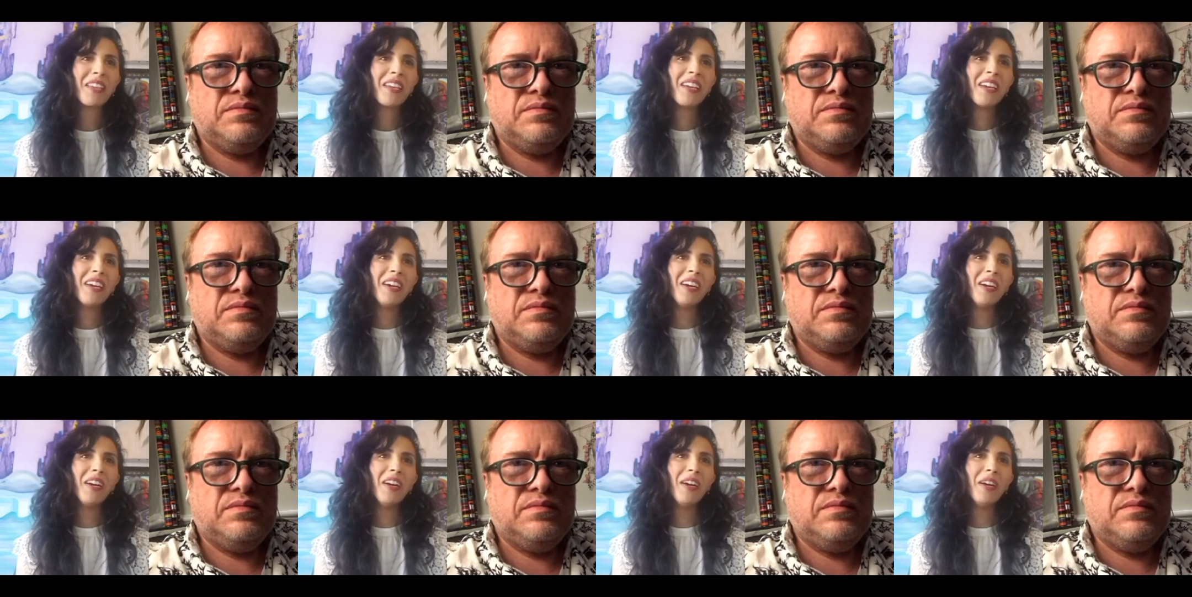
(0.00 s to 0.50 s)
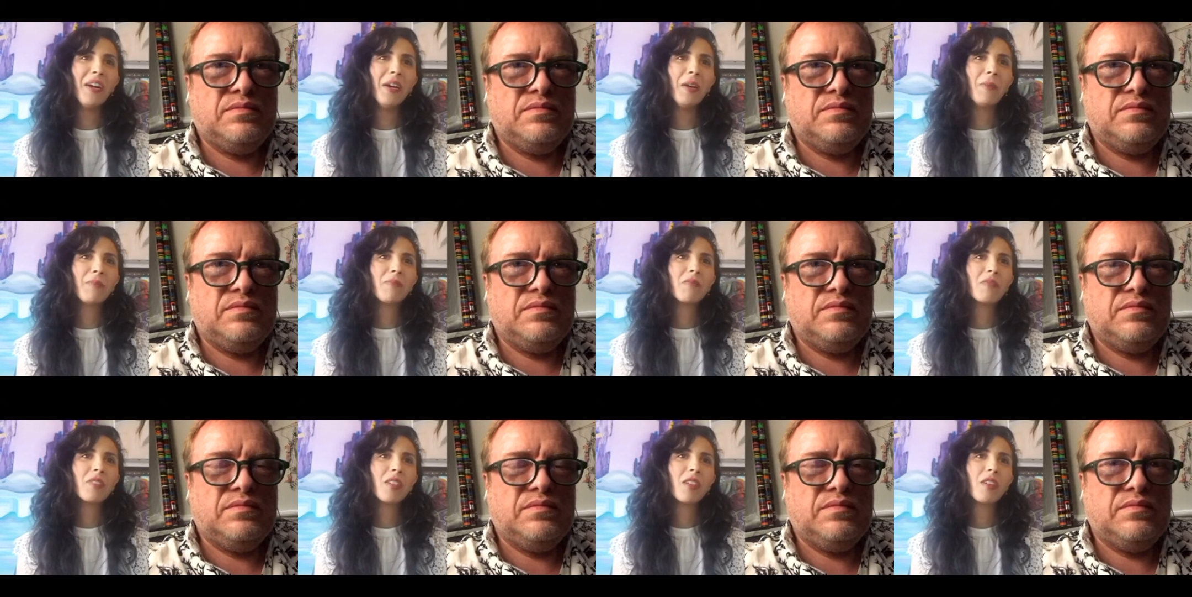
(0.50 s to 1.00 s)
Speaker 1: John,
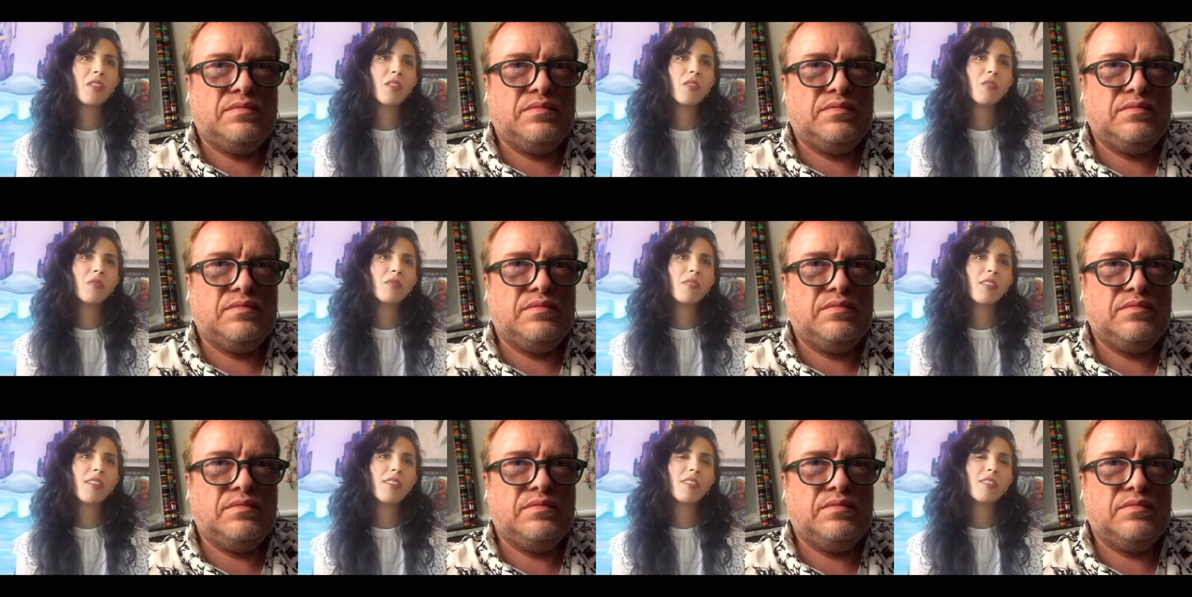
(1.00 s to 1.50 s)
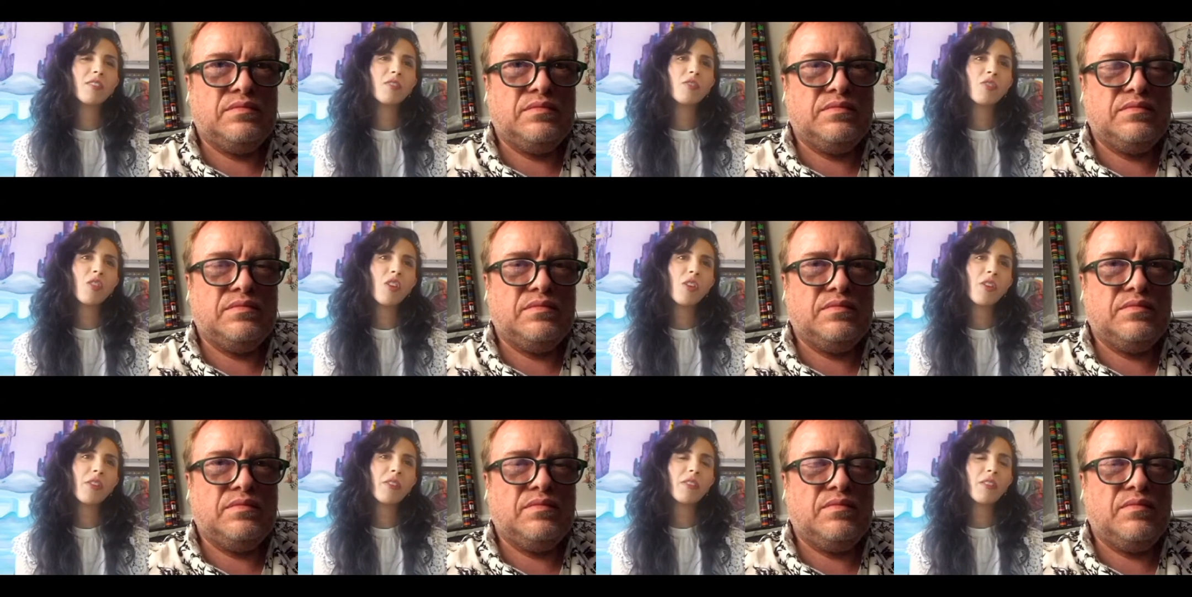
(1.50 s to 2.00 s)

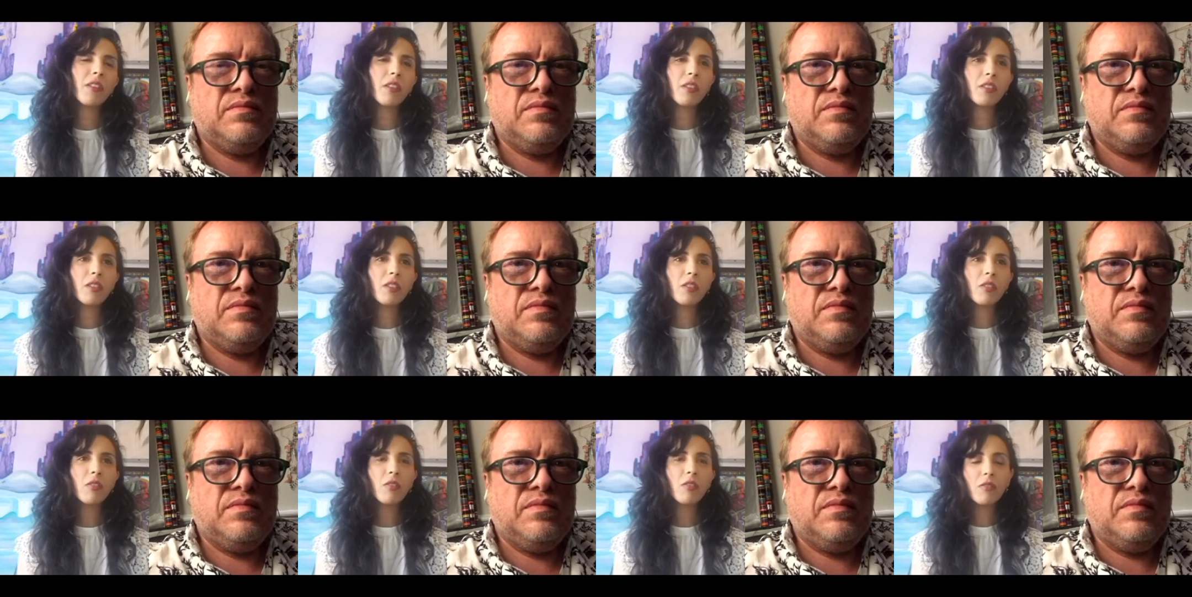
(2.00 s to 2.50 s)
you know,